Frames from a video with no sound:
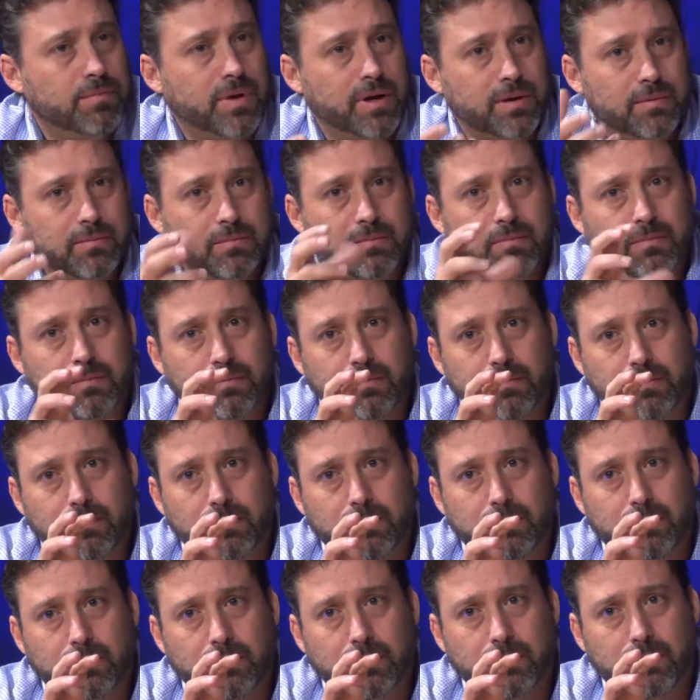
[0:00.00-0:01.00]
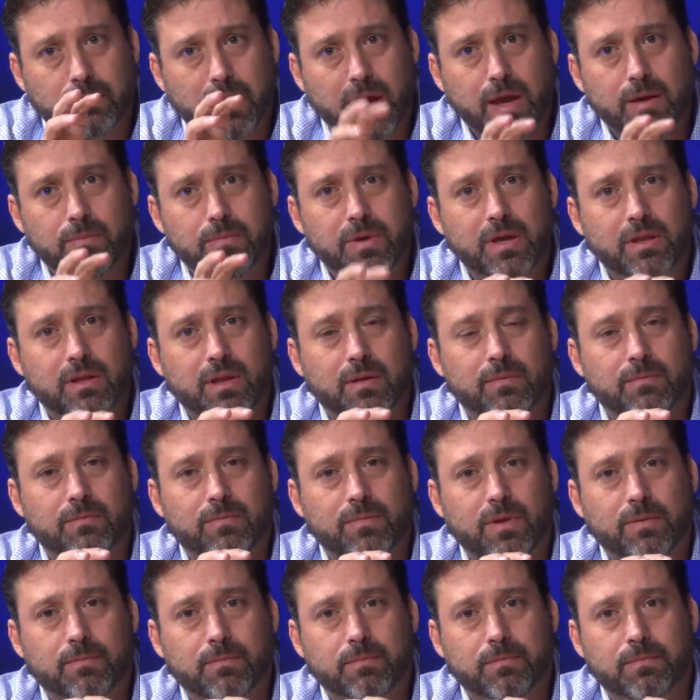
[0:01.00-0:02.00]
But maybe the,
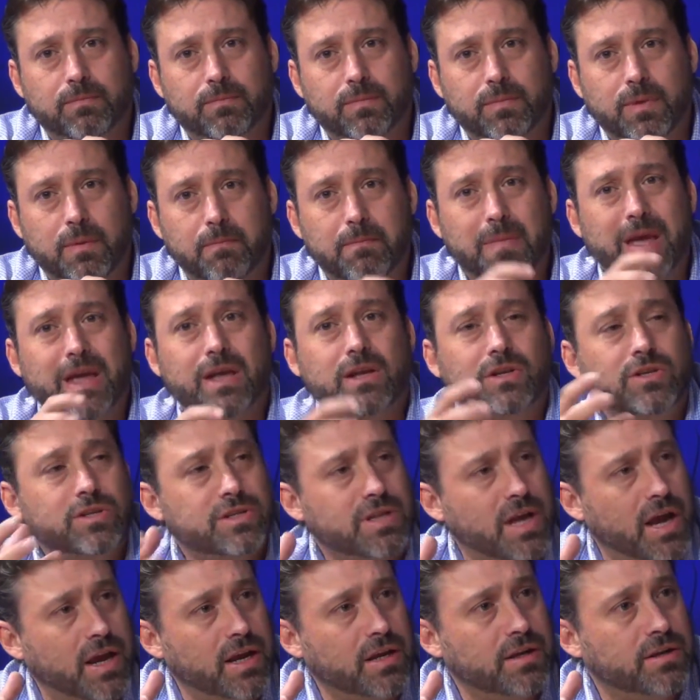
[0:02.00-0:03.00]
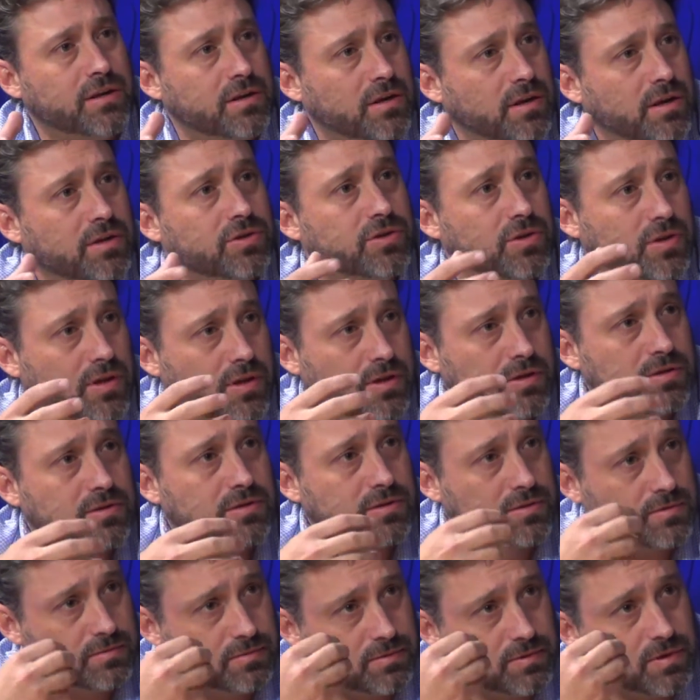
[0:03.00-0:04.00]
the, the, main site is,
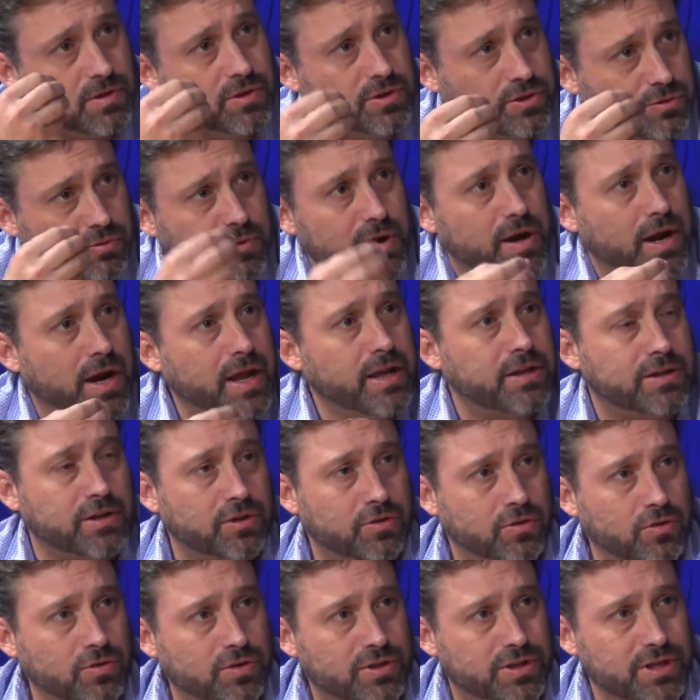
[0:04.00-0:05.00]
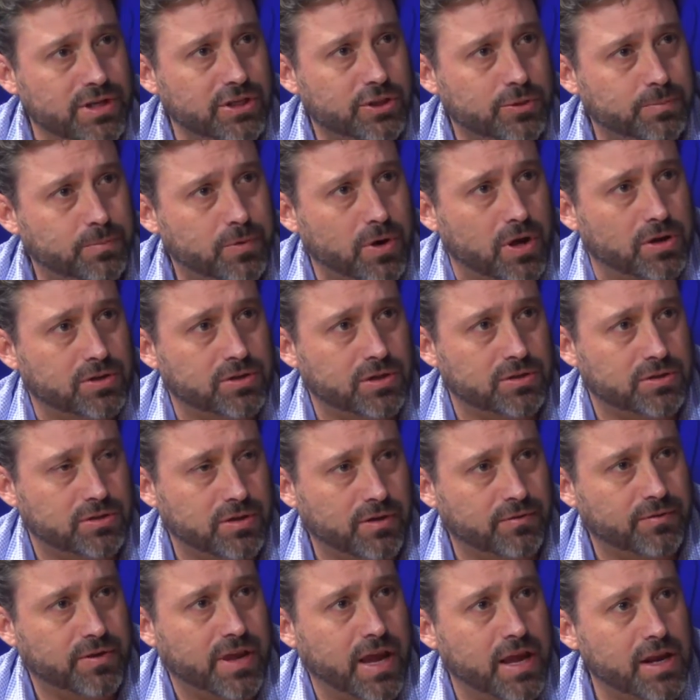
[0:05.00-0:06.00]
is is related to this process
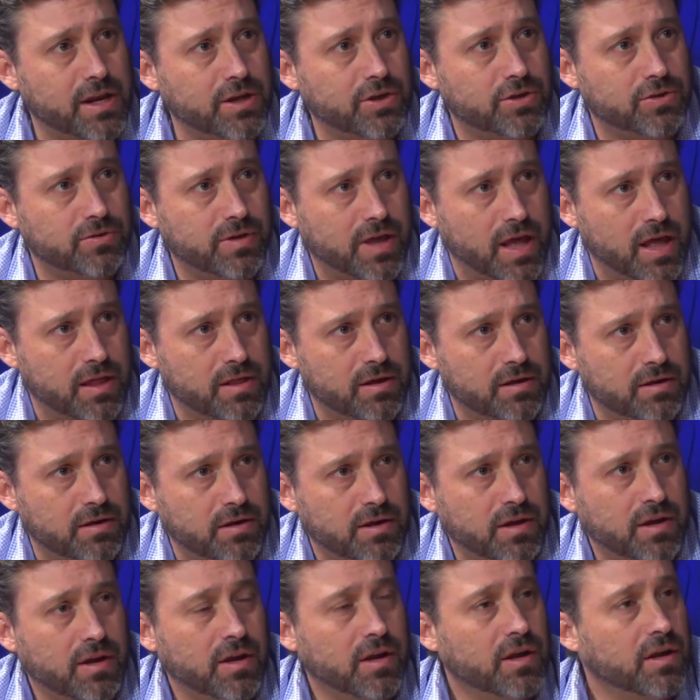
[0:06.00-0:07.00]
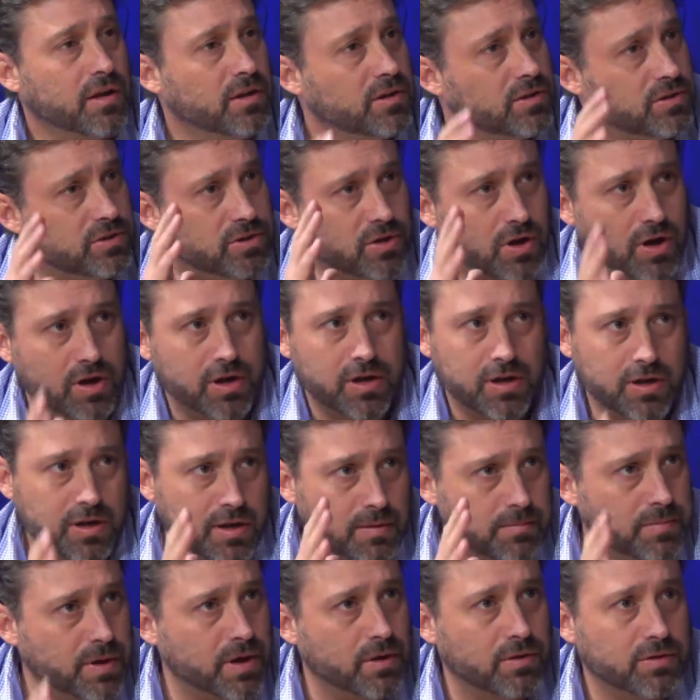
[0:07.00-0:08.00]
of getting together, talking
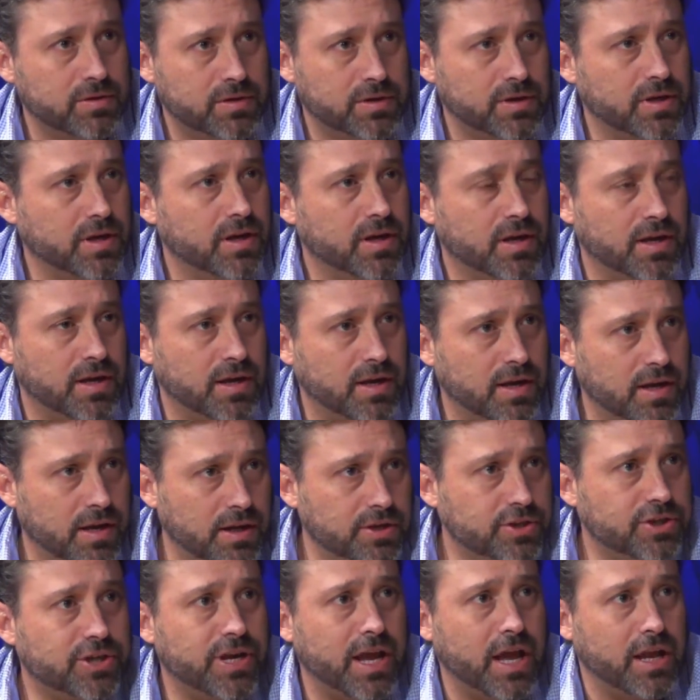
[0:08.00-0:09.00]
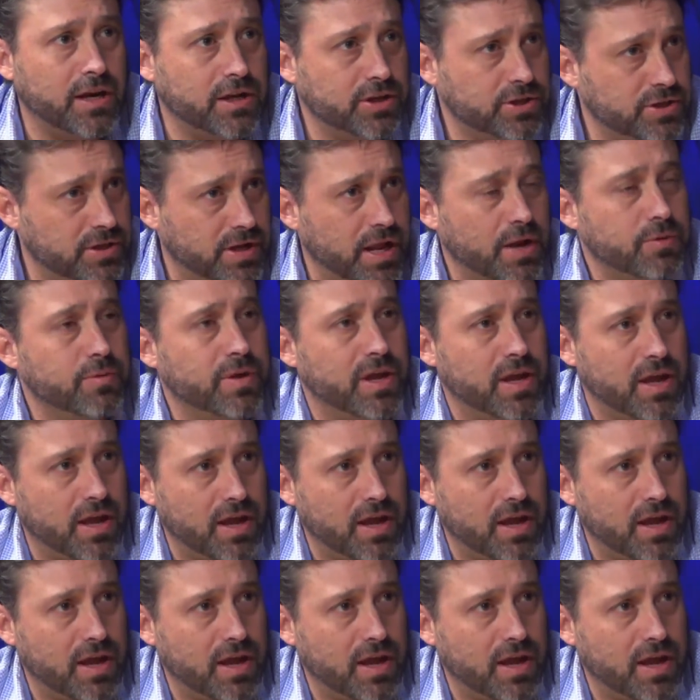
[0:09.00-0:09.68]
about uh, a challenge that we